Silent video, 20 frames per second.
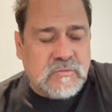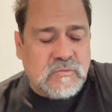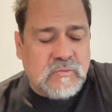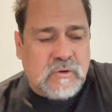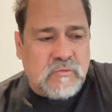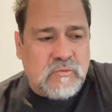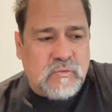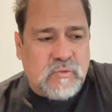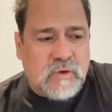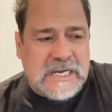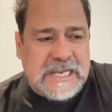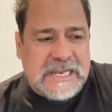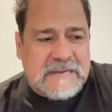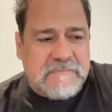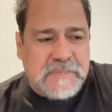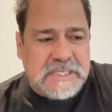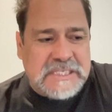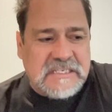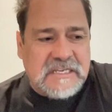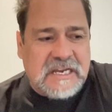what
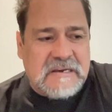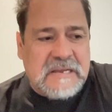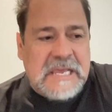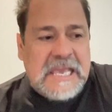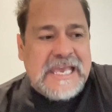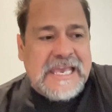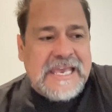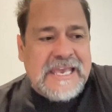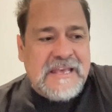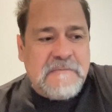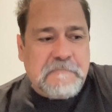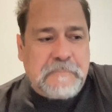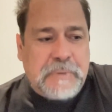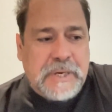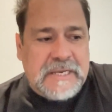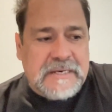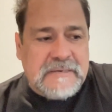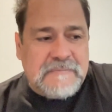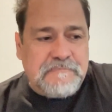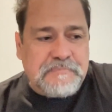had been done.
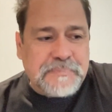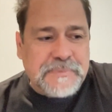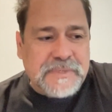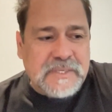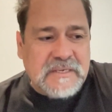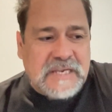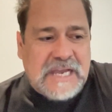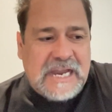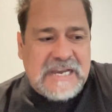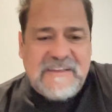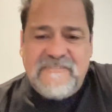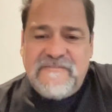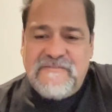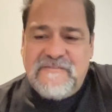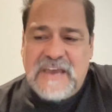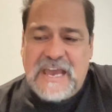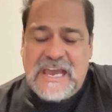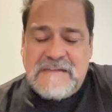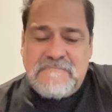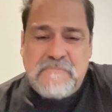But kind of
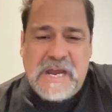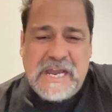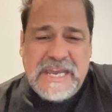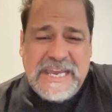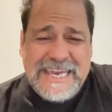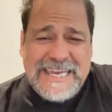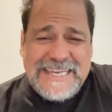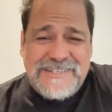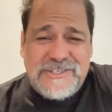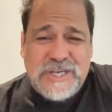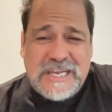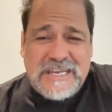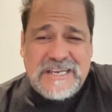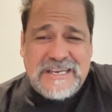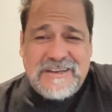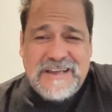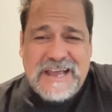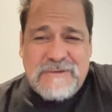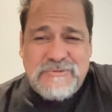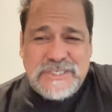at my age,
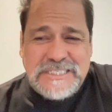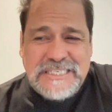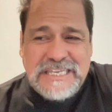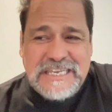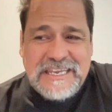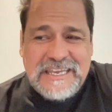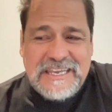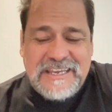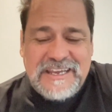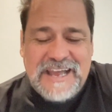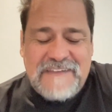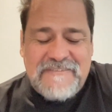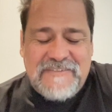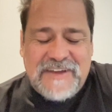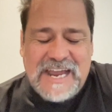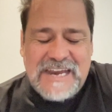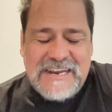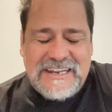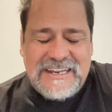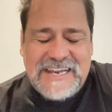I was thinking I've
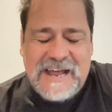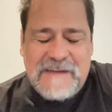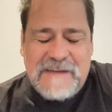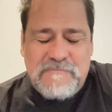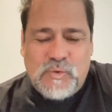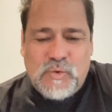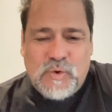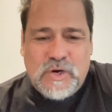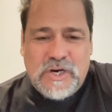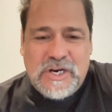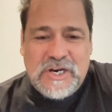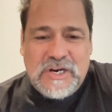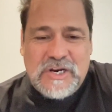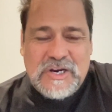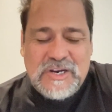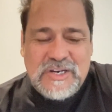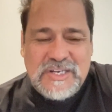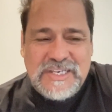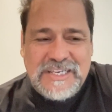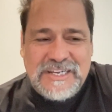got a lot more
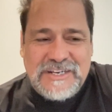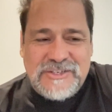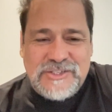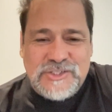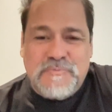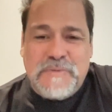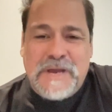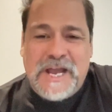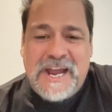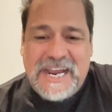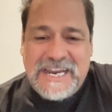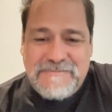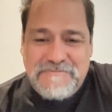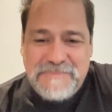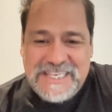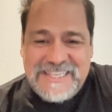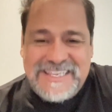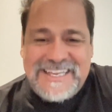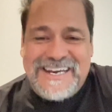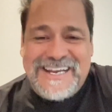years behind
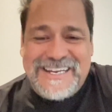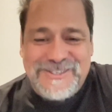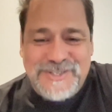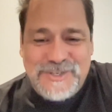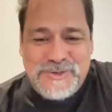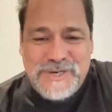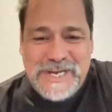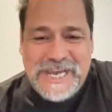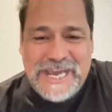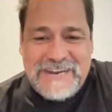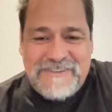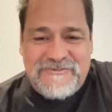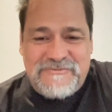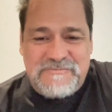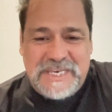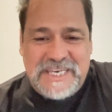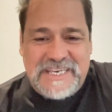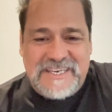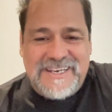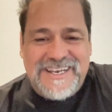me than I do ahead of
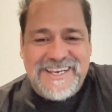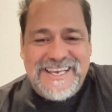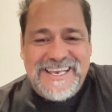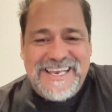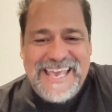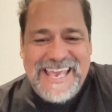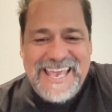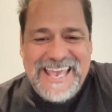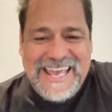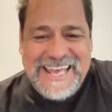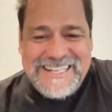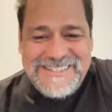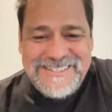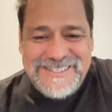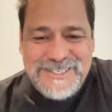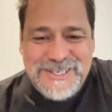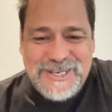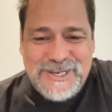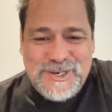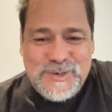me. And
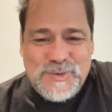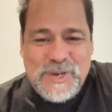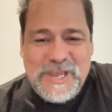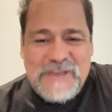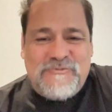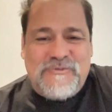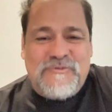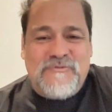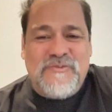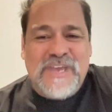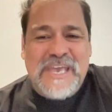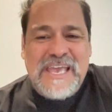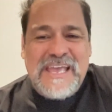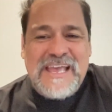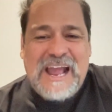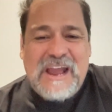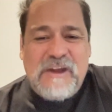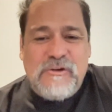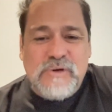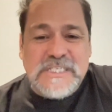so if
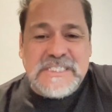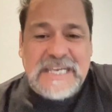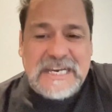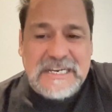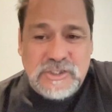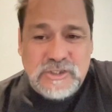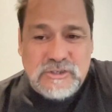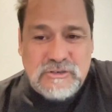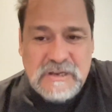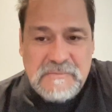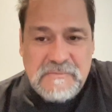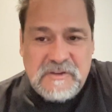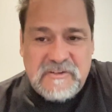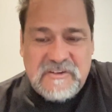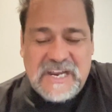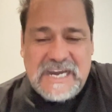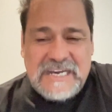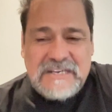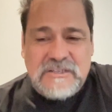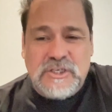I always had a dream
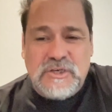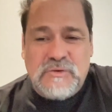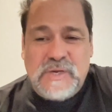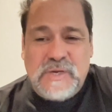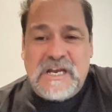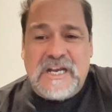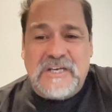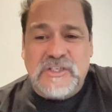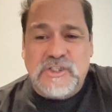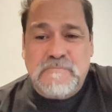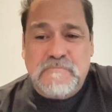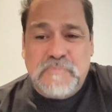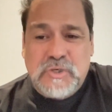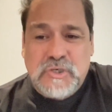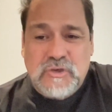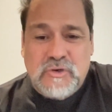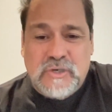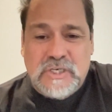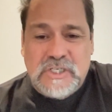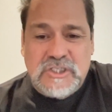of kind of doing
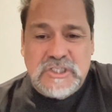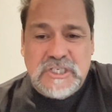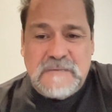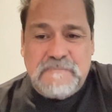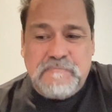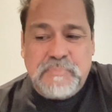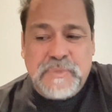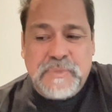entrepreneurship,